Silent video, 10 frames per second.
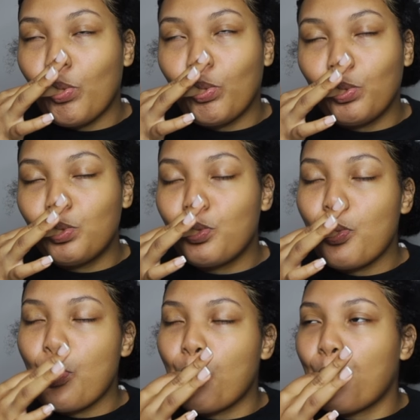
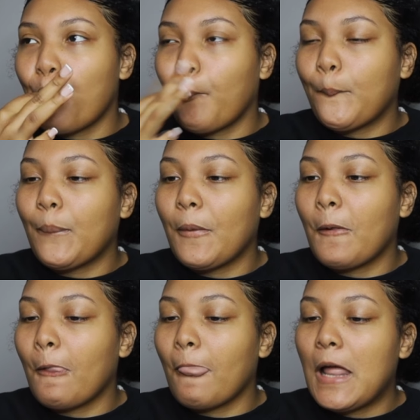
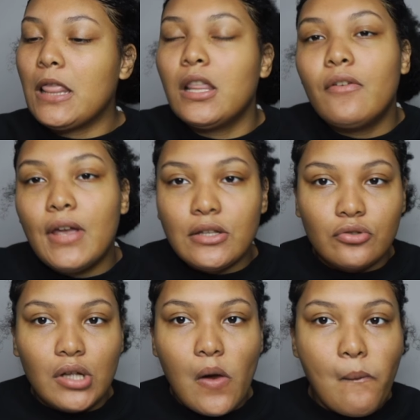I love
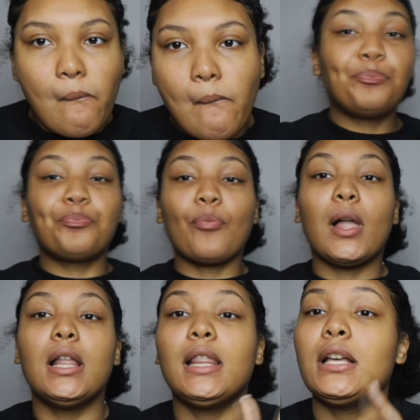hazelnut.
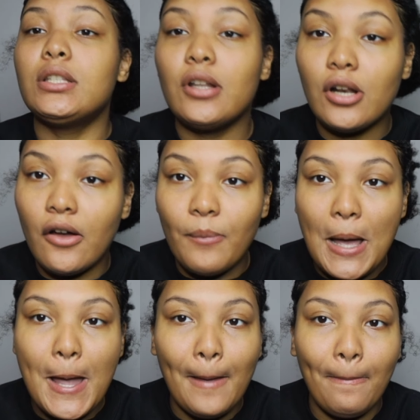Let's start off
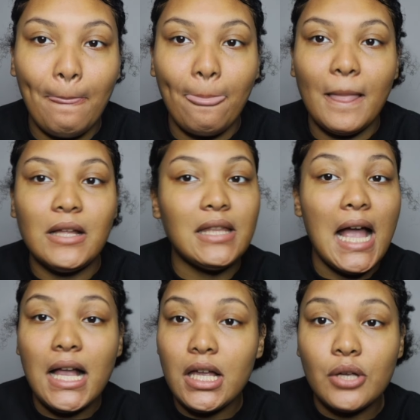by,
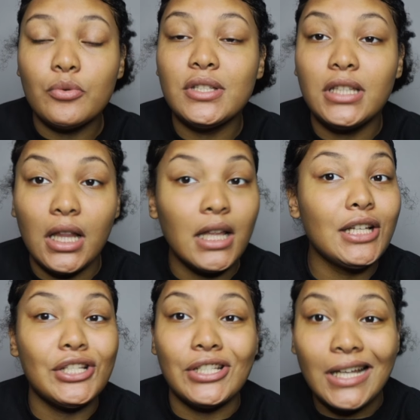that cookie was
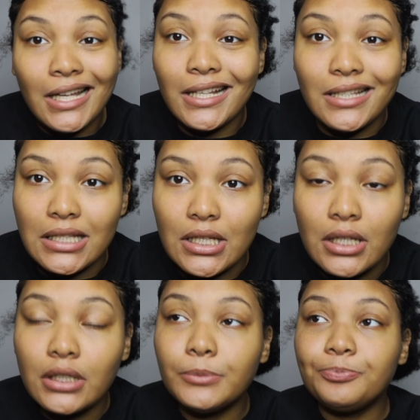delicious.
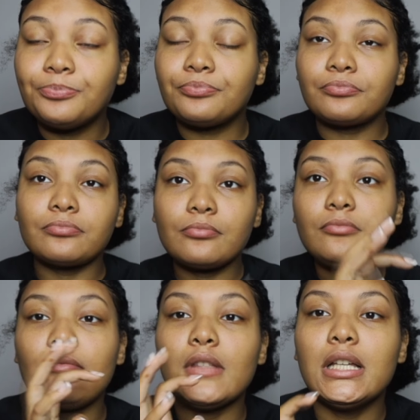
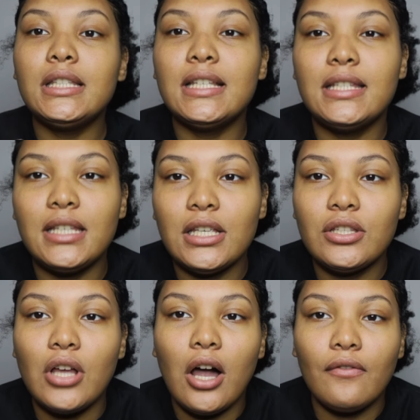The sea
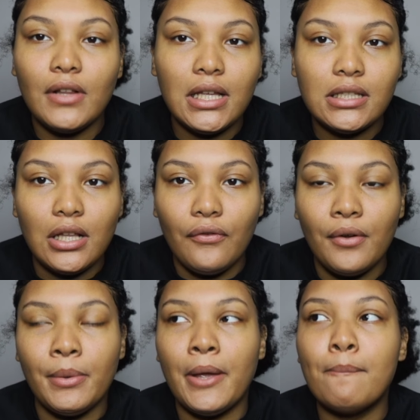salt really did it for
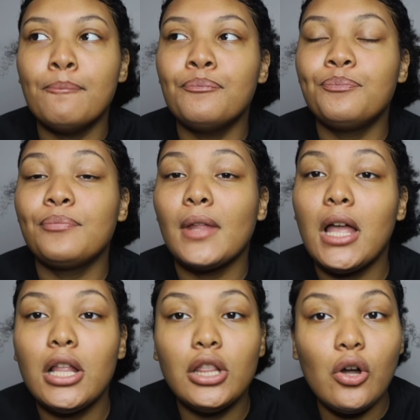me.
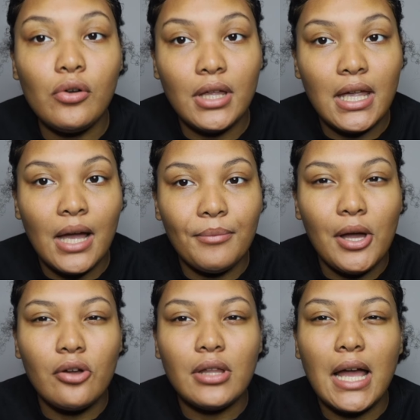Low key, I'm
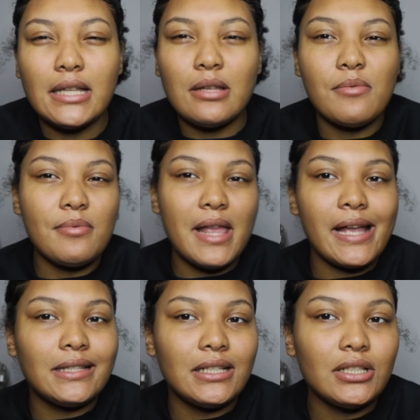not gonna lie, some people
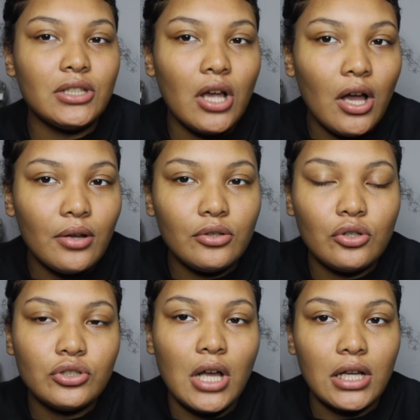like sea salt, you
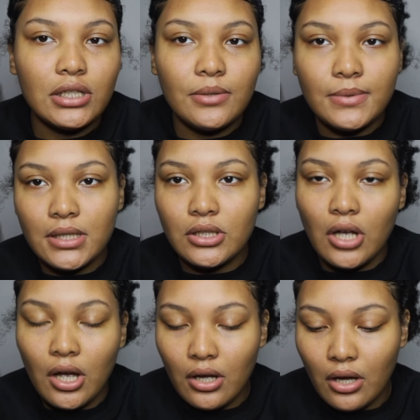know, chocolate chip sea
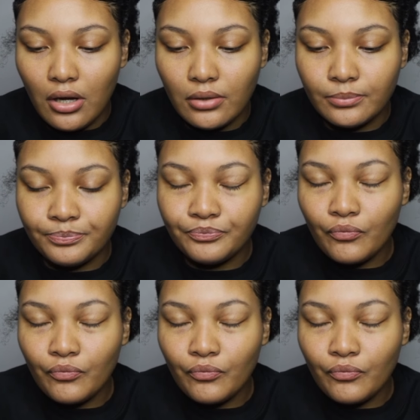salt,